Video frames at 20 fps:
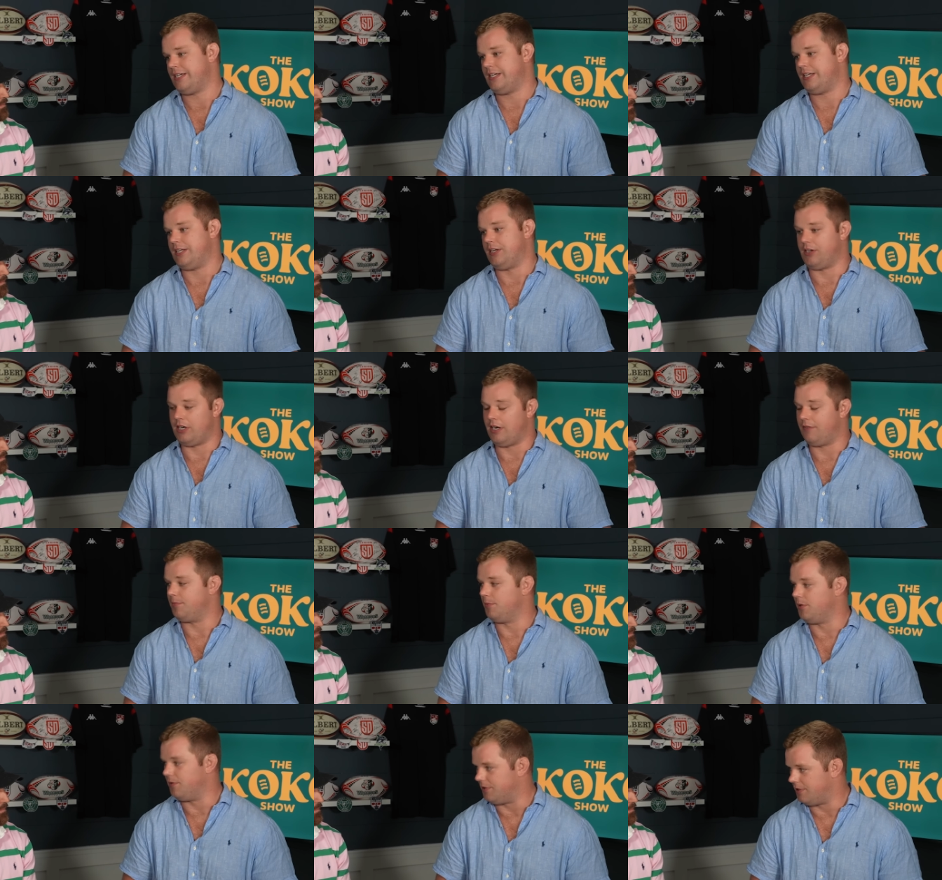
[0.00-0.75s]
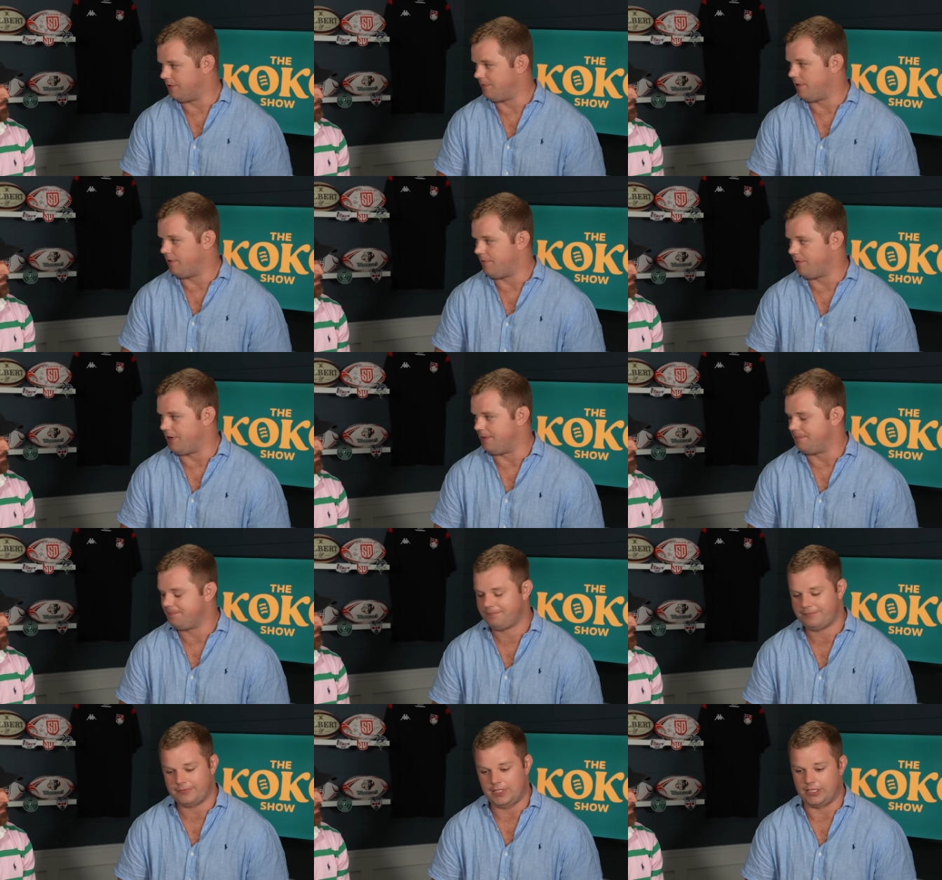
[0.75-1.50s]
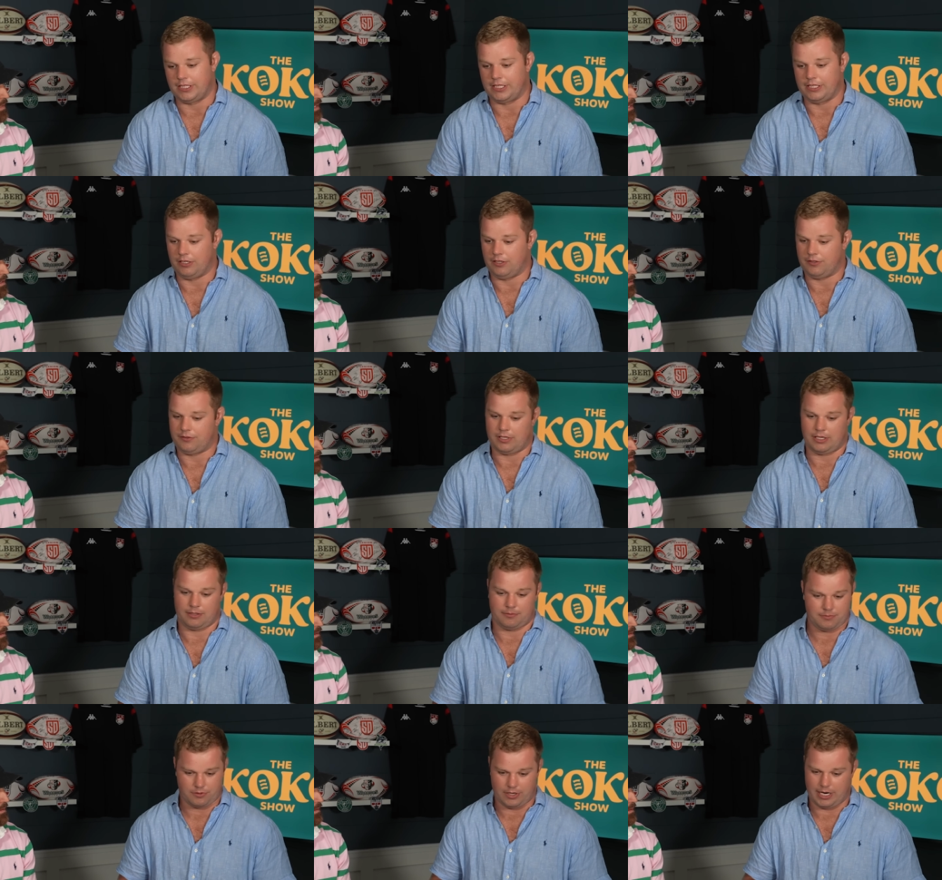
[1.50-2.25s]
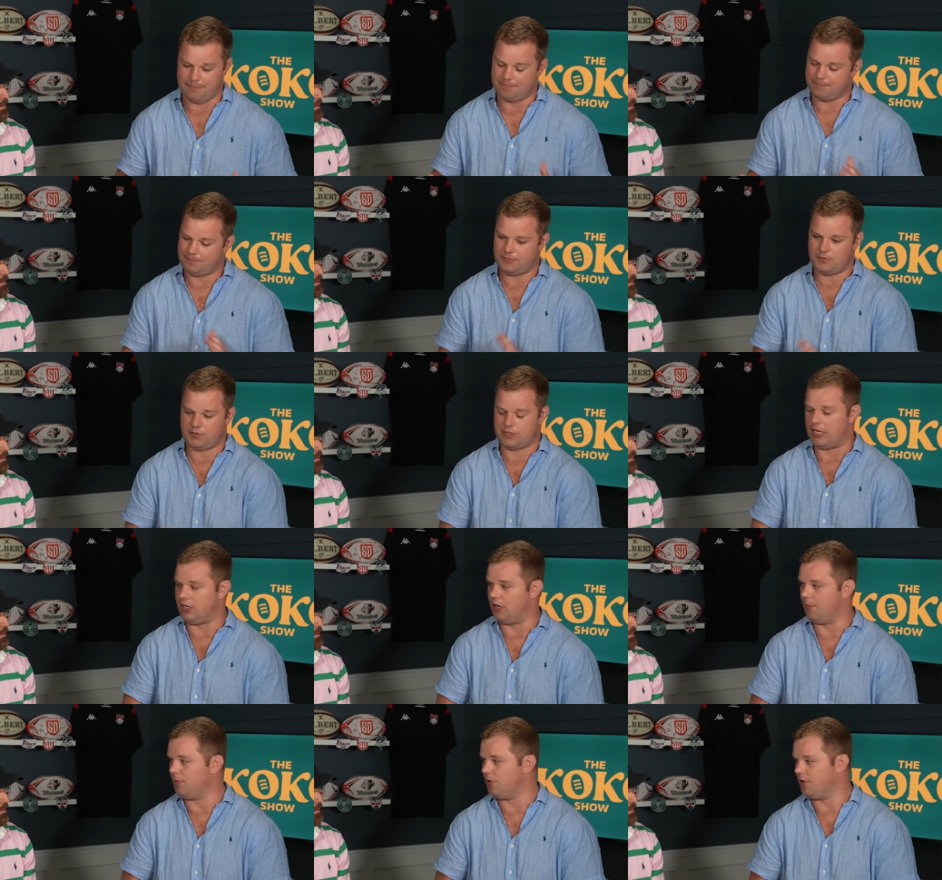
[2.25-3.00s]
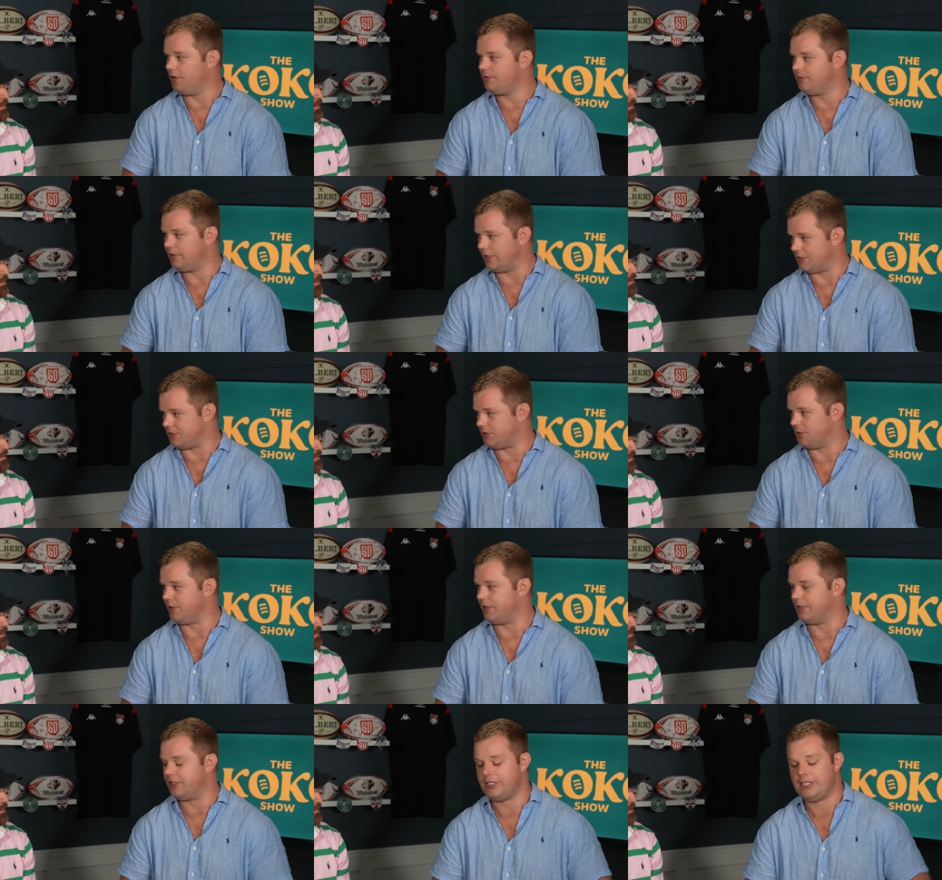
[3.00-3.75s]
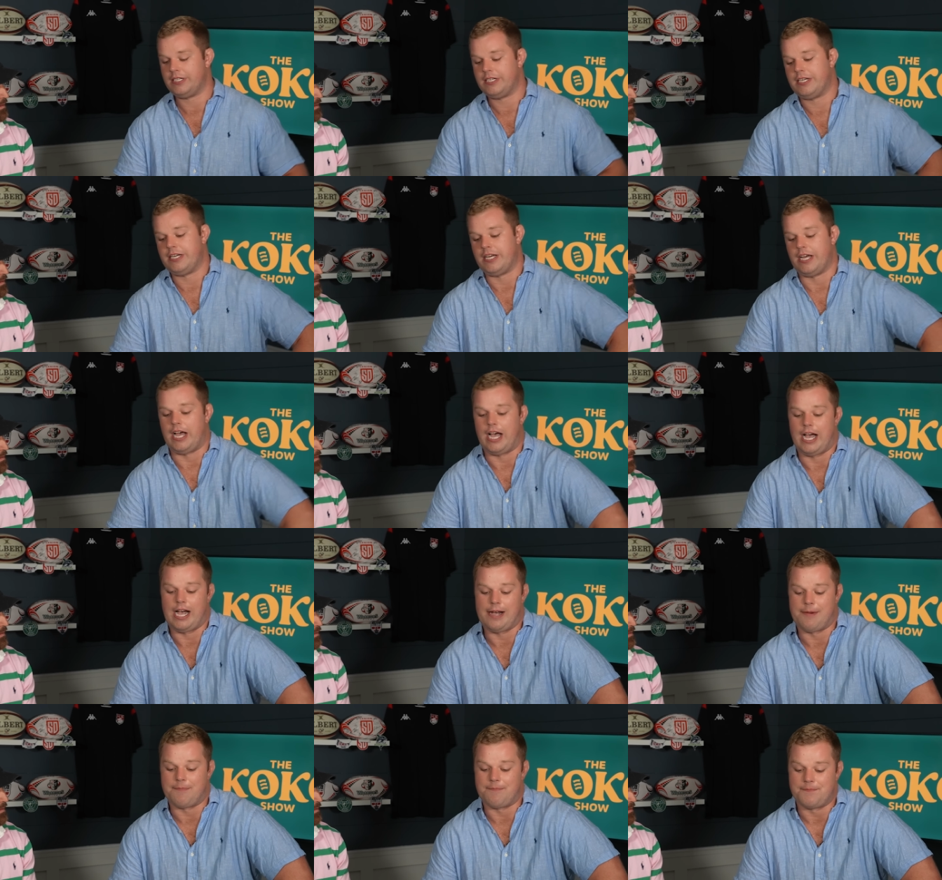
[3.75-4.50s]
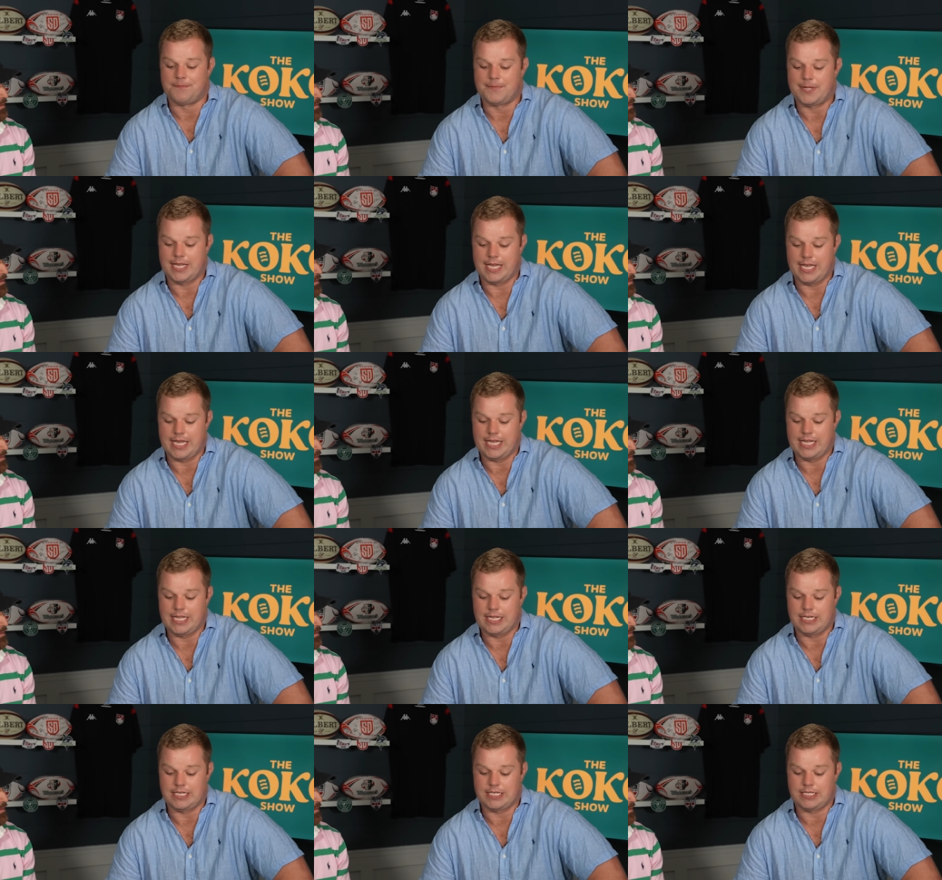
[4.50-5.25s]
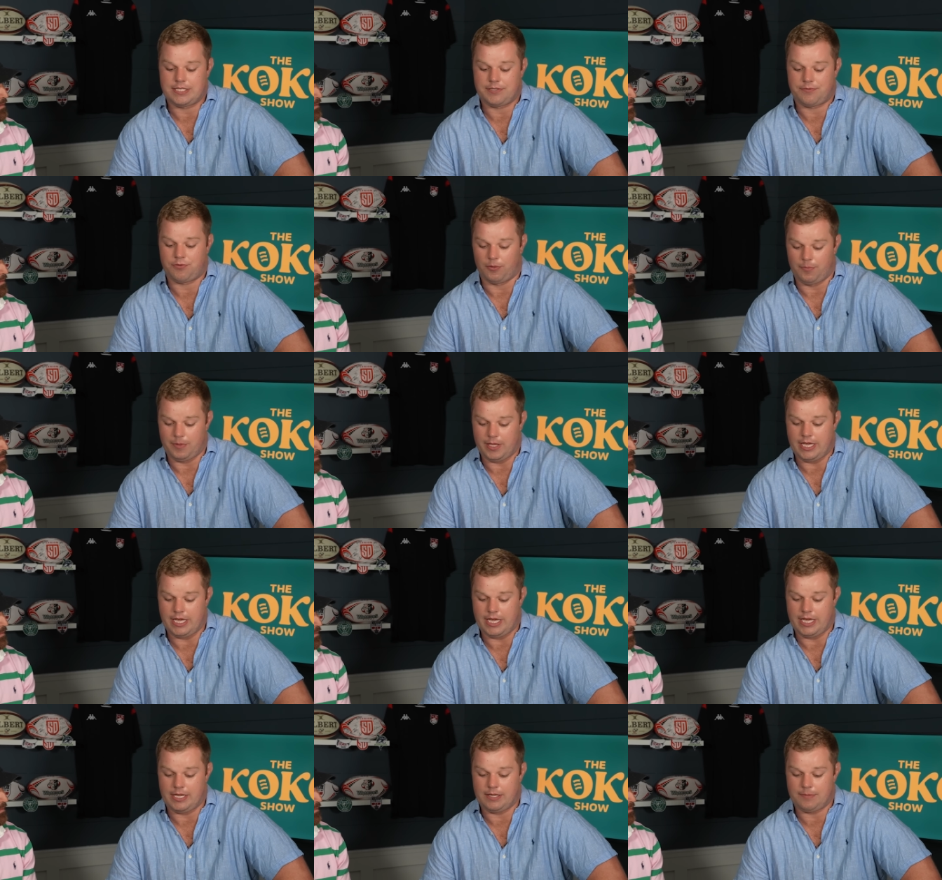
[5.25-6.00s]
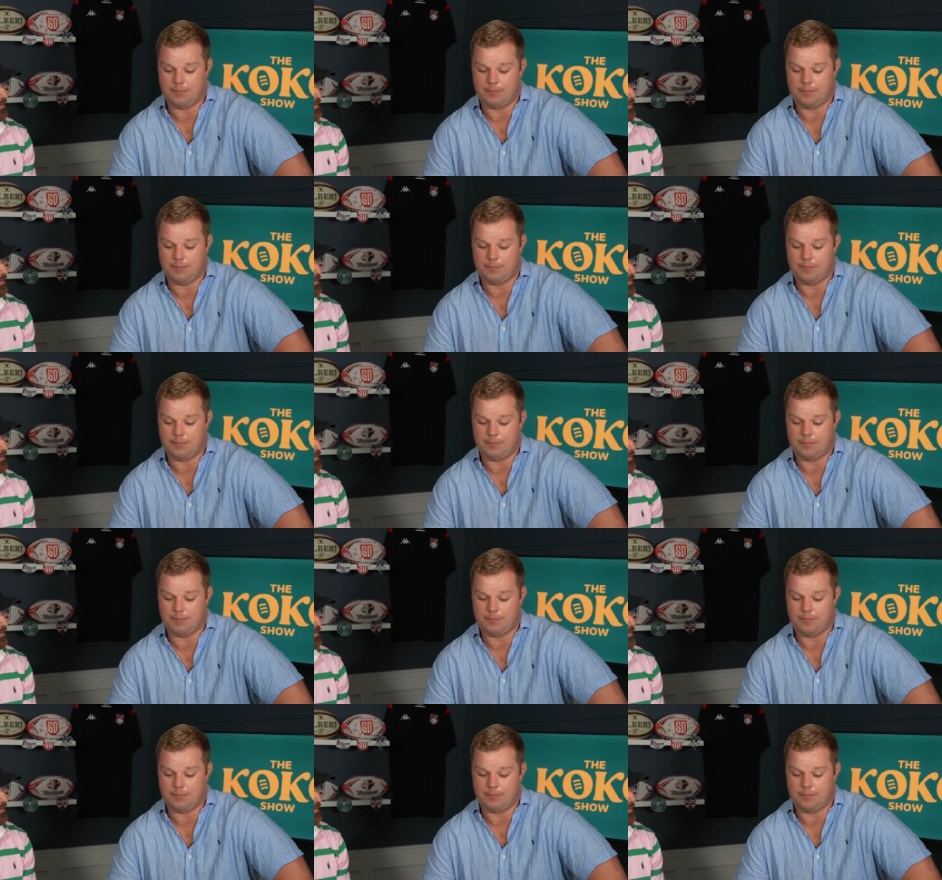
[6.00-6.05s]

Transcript: you're going to have to move into the front row. And I was like, great, say no more, let's do it. Um, and from there,